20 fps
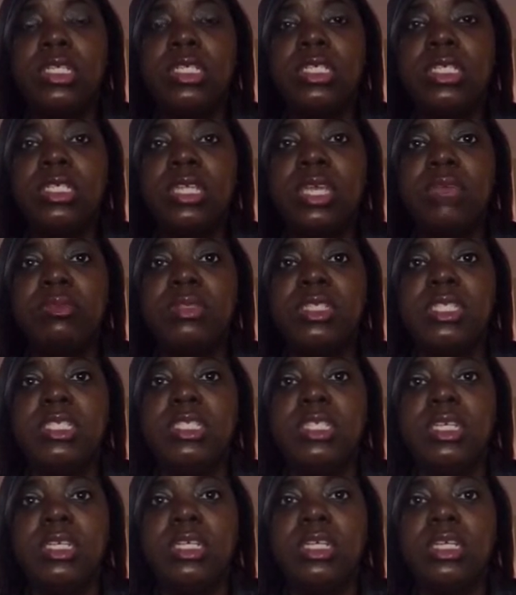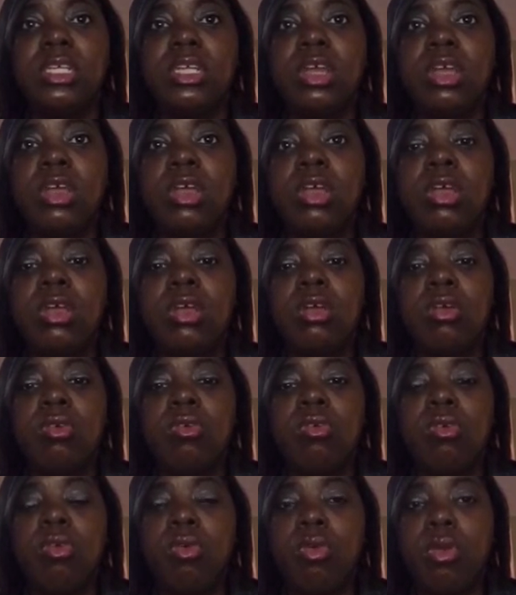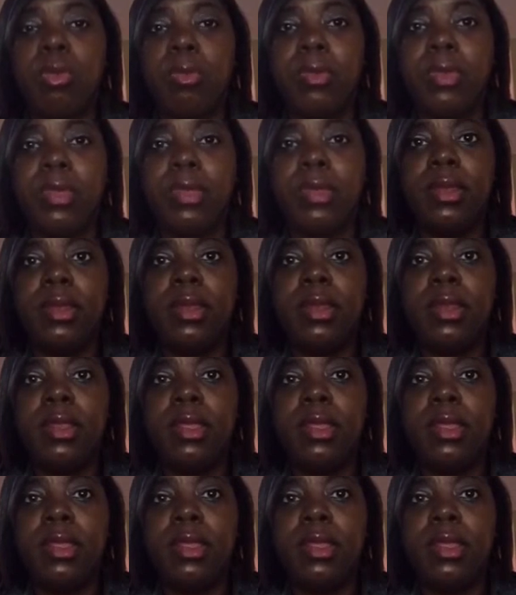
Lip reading: His name is Dylan Corbin.